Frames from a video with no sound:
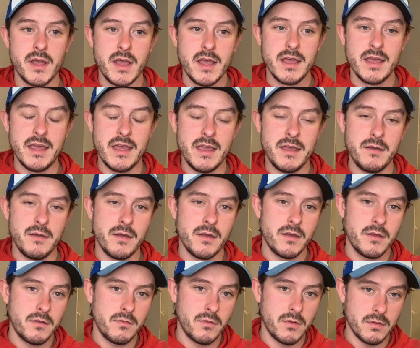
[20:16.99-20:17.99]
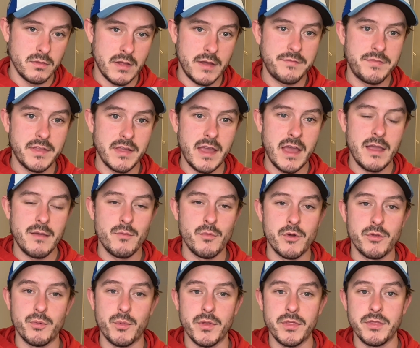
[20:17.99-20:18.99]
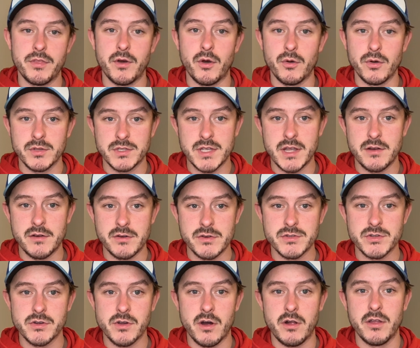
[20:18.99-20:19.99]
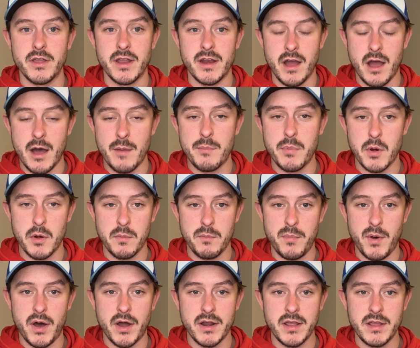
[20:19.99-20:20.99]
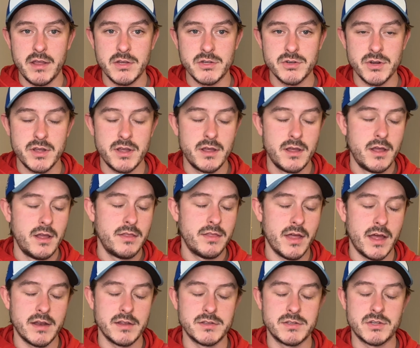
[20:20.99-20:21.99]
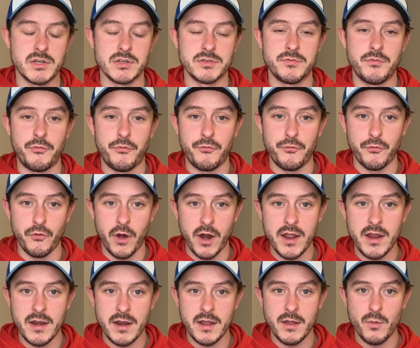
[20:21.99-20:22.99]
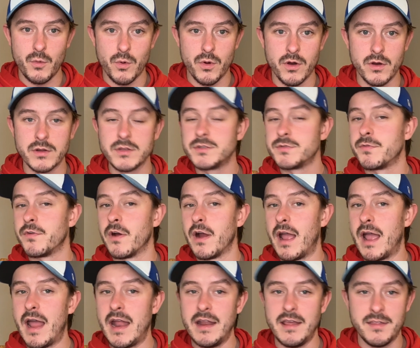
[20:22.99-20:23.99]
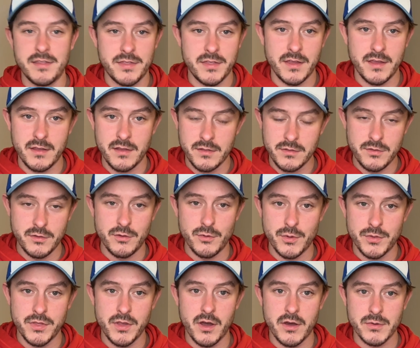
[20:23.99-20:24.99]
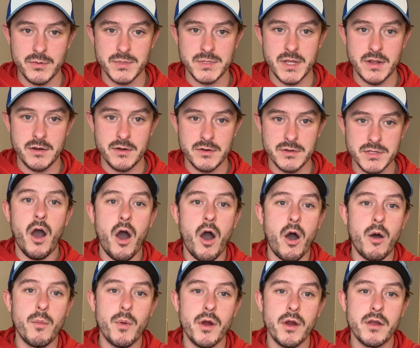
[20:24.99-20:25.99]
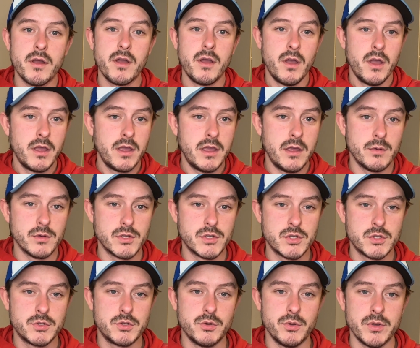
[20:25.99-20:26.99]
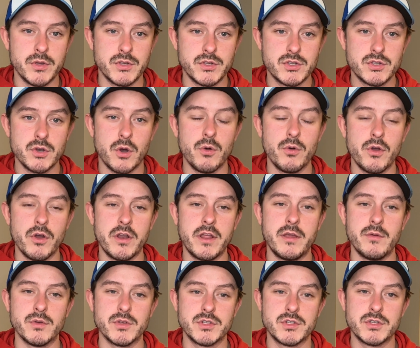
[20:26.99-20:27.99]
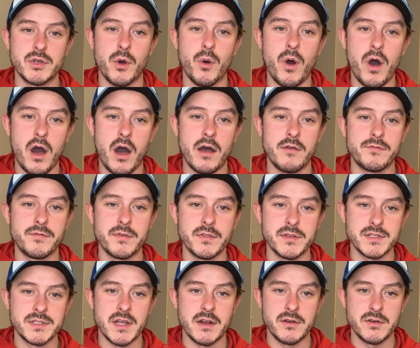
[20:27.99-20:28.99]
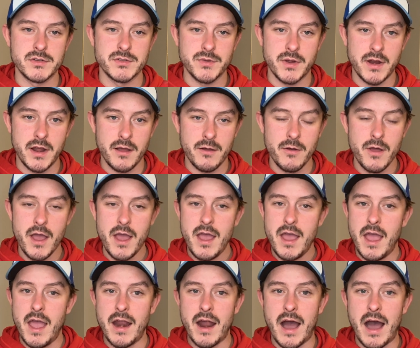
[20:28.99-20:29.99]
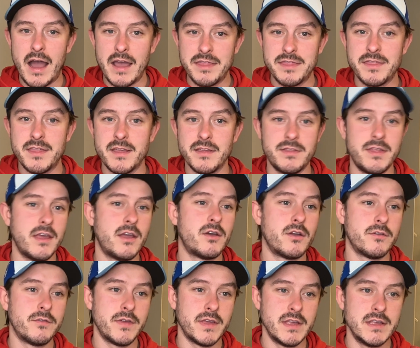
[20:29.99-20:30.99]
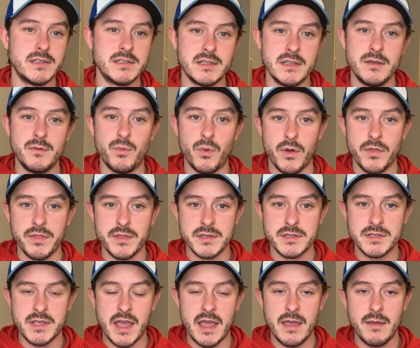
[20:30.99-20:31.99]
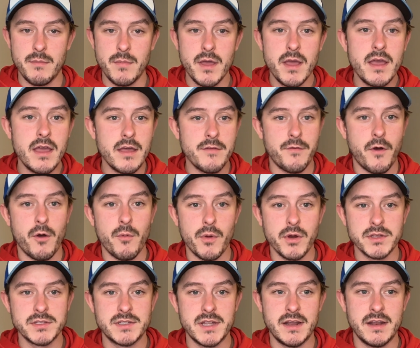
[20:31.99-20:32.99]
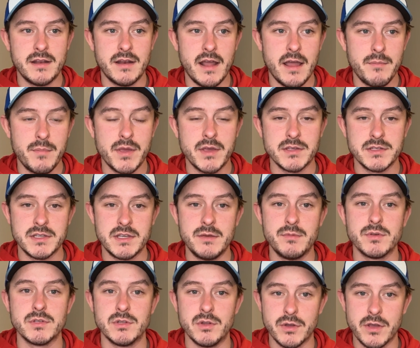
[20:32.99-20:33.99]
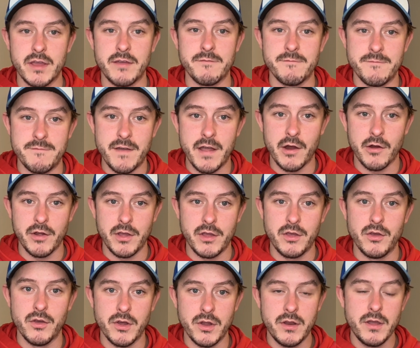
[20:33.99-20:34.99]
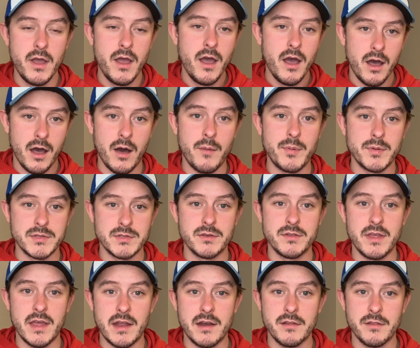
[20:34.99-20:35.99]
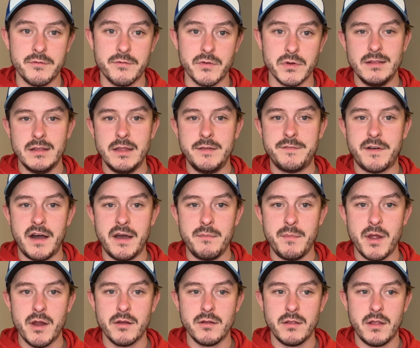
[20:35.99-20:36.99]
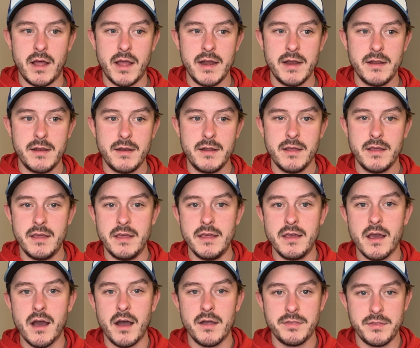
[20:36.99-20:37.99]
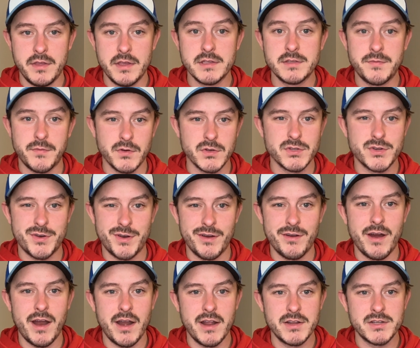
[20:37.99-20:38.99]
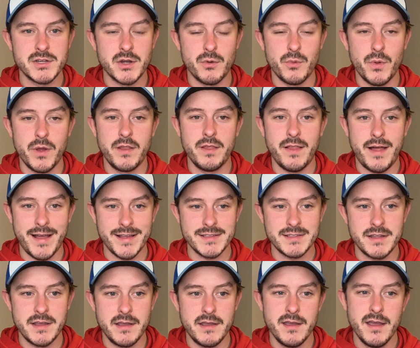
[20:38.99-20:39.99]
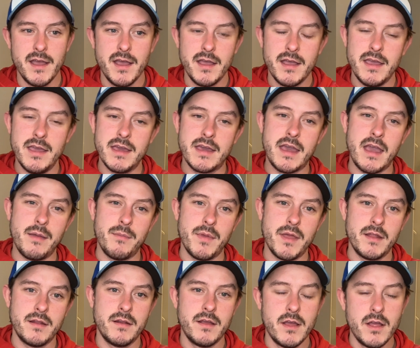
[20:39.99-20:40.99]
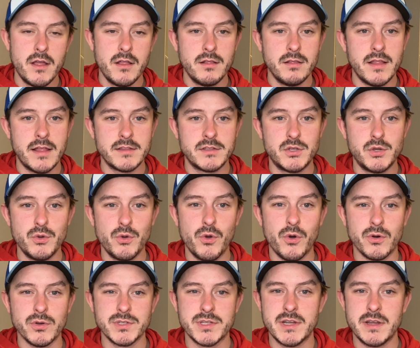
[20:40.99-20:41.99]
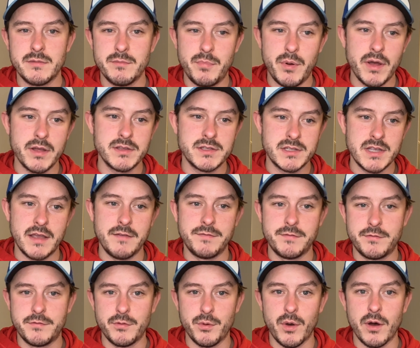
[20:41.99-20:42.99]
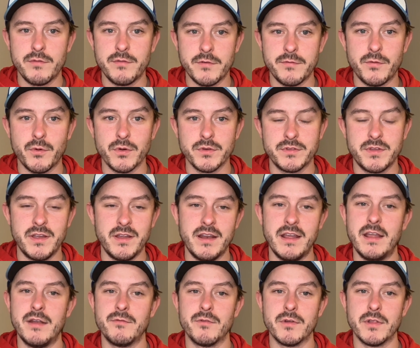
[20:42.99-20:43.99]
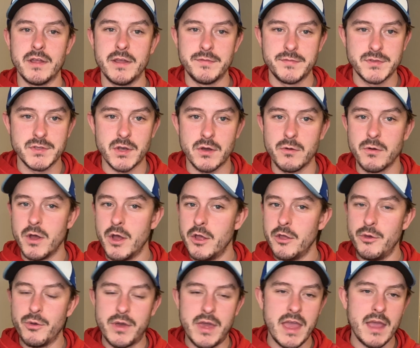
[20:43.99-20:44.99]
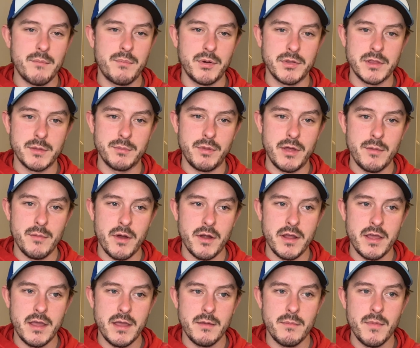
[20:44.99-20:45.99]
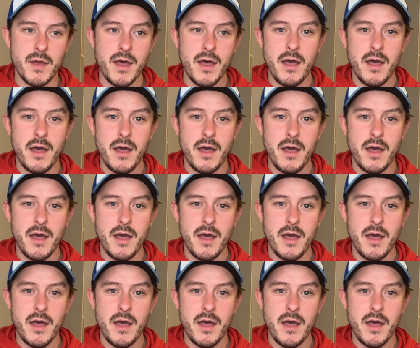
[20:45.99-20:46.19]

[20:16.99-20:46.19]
He left the game with what the Senators are calling an upper body injury. That is just frightening words for anything to do with the Ottawa Senators. Ullmark, he was doing so good. He was so hot for the Senators right now. And I think they could have easily won this game if Ullmark stayed in net because he was looking very good up until the end of the first. Levi Marilainen, he got his first career NHL win last night. He came in, let 2 goals in, but saved 12 of 14 in relief. So you can't put the blame on him.